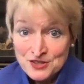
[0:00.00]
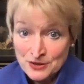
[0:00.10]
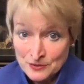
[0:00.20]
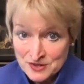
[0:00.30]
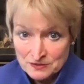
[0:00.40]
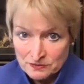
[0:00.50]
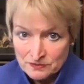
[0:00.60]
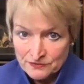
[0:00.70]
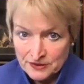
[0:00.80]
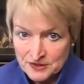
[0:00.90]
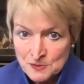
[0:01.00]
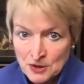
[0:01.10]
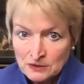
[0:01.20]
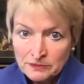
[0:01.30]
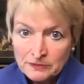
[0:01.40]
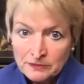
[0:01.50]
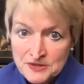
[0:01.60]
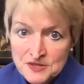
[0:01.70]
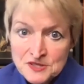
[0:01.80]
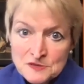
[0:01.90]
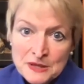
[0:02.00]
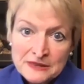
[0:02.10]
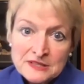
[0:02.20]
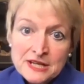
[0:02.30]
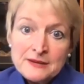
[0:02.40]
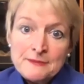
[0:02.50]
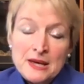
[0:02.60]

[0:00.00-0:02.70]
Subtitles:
You know, he was a very small business at the time.